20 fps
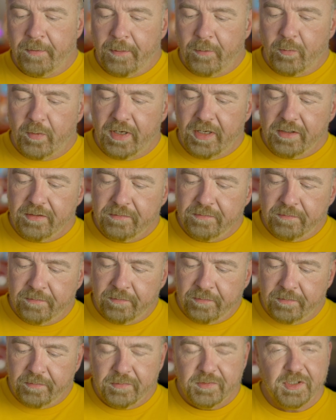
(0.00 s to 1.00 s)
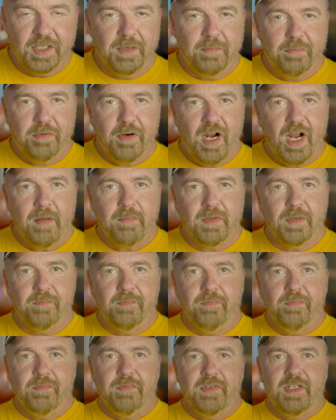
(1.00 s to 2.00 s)
Well, same problem.
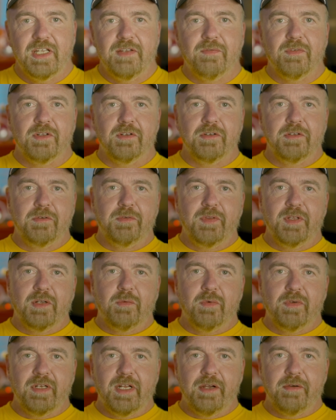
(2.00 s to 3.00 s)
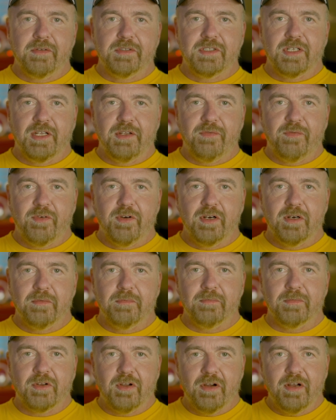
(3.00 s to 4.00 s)
Even though you think, well, now it's a
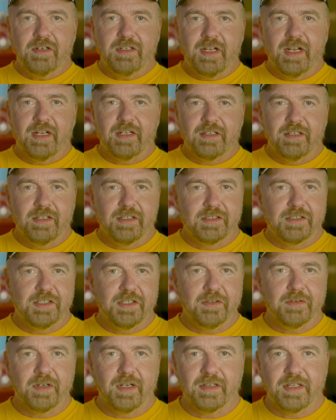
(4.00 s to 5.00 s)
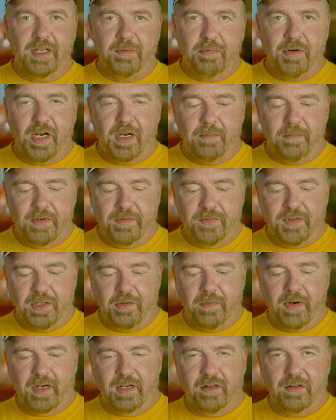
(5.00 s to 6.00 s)
firm contact, it's still got that problem of the
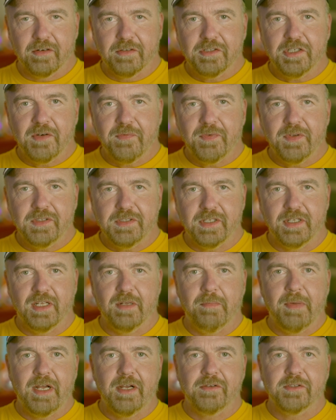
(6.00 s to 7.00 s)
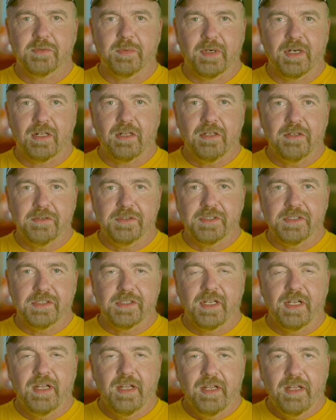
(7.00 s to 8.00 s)
irregular surface and the balance when it closes
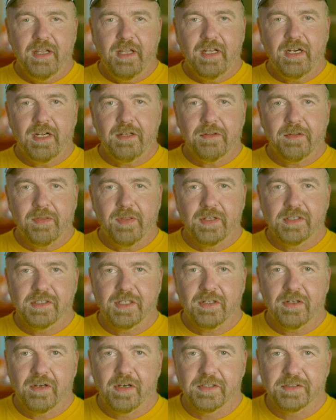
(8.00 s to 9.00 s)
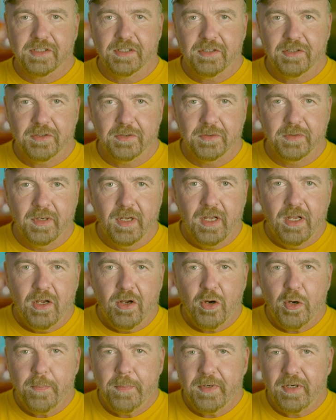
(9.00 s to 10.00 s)
and other things that cause it to
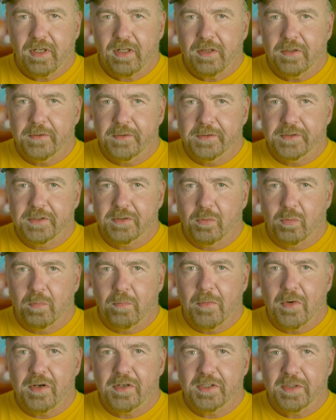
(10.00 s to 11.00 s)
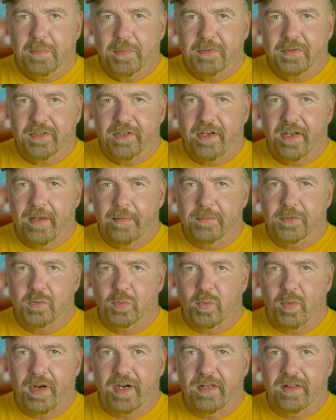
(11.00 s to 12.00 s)
open and close multiple times
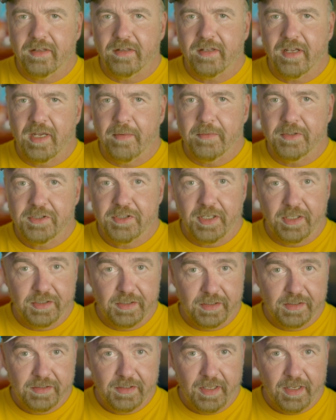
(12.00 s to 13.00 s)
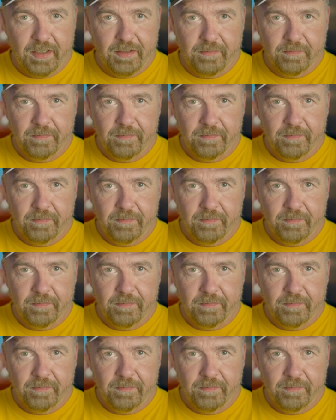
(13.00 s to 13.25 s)
right at the time it's changing state.